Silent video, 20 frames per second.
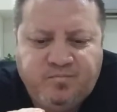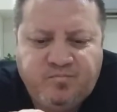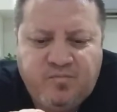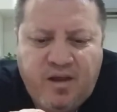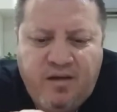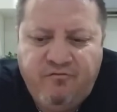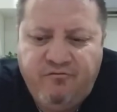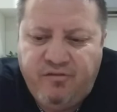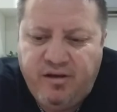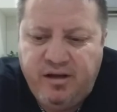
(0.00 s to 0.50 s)

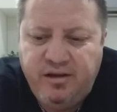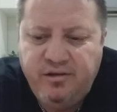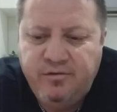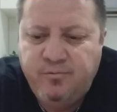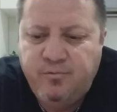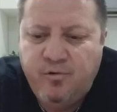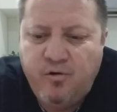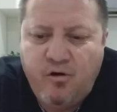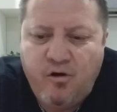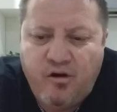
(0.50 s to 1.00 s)
And value
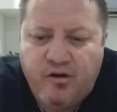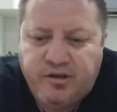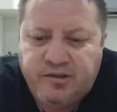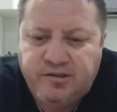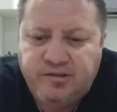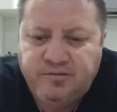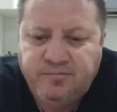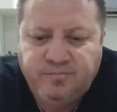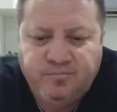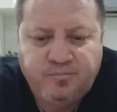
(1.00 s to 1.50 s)

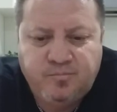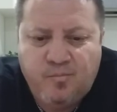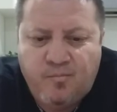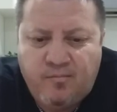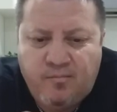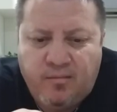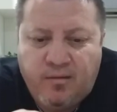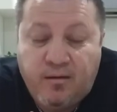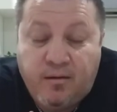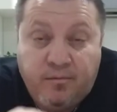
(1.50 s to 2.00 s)
wise,
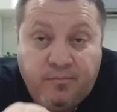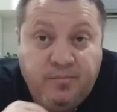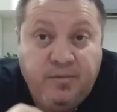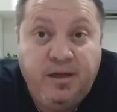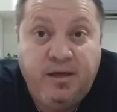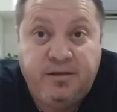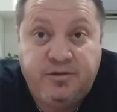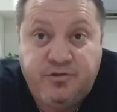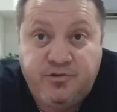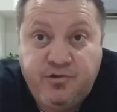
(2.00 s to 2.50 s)

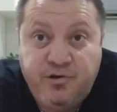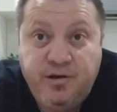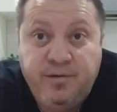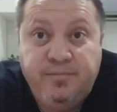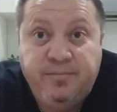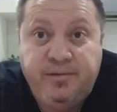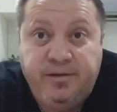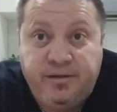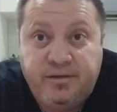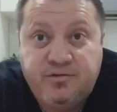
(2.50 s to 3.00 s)

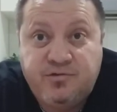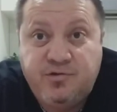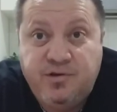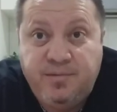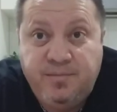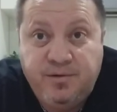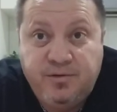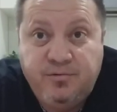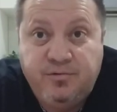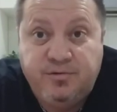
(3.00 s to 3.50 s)
extremely
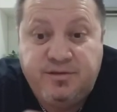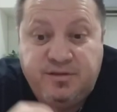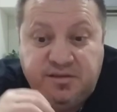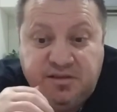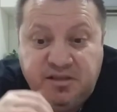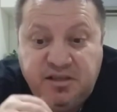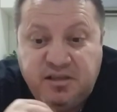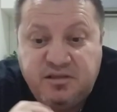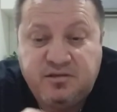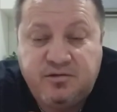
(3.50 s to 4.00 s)
extremely good.
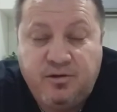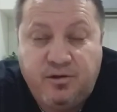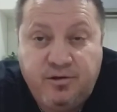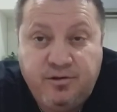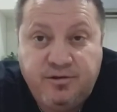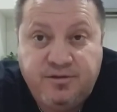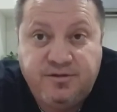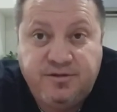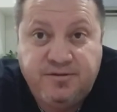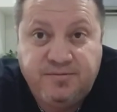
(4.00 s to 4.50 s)

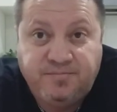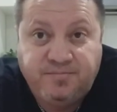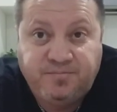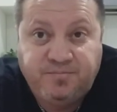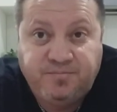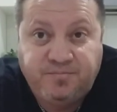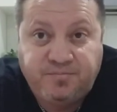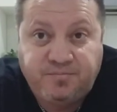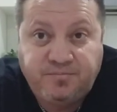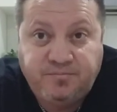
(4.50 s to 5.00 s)
$6.
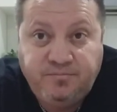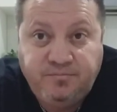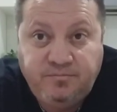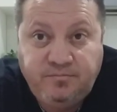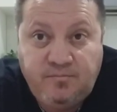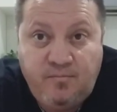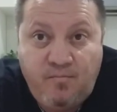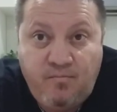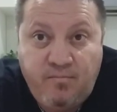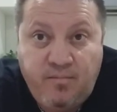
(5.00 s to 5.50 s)

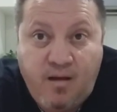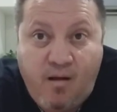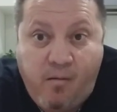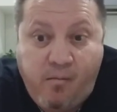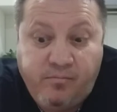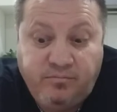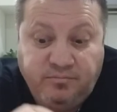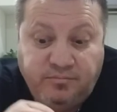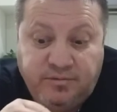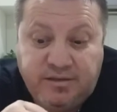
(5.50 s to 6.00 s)

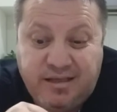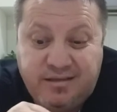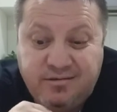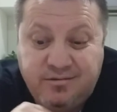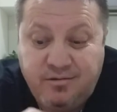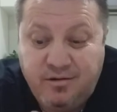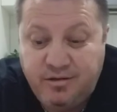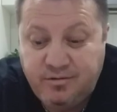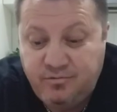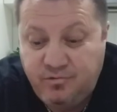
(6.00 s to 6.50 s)
That's
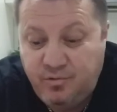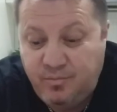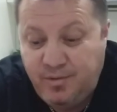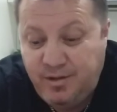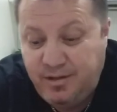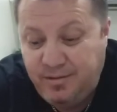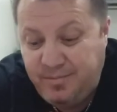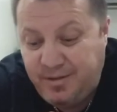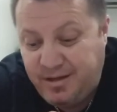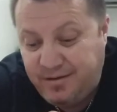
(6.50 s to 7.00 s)
like
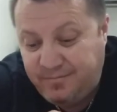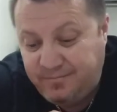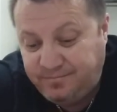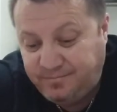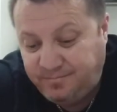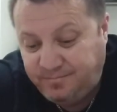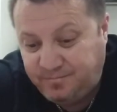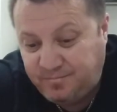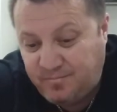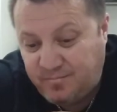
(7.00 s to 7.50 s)
normally about,
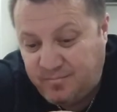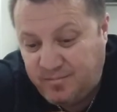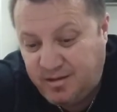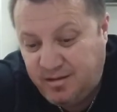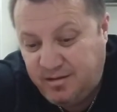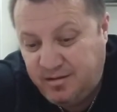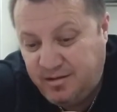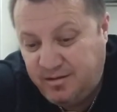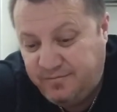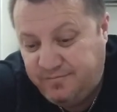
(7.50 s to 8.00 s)
I
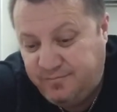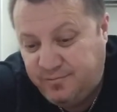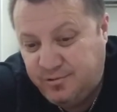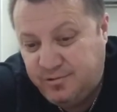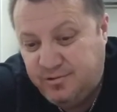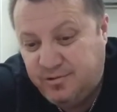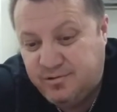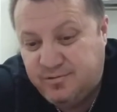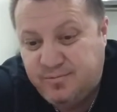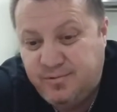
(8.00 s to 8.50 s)
don't know,
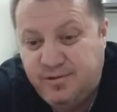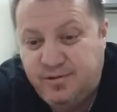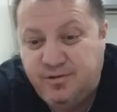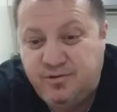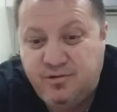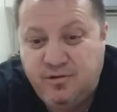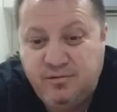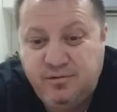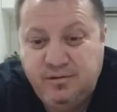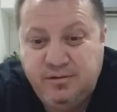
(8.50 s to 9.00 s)
$4 worth of
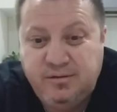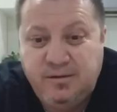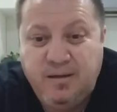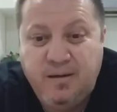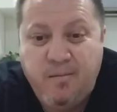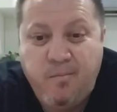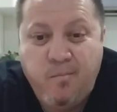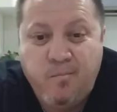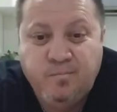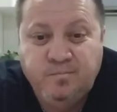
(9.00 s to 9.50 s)
chocolate there.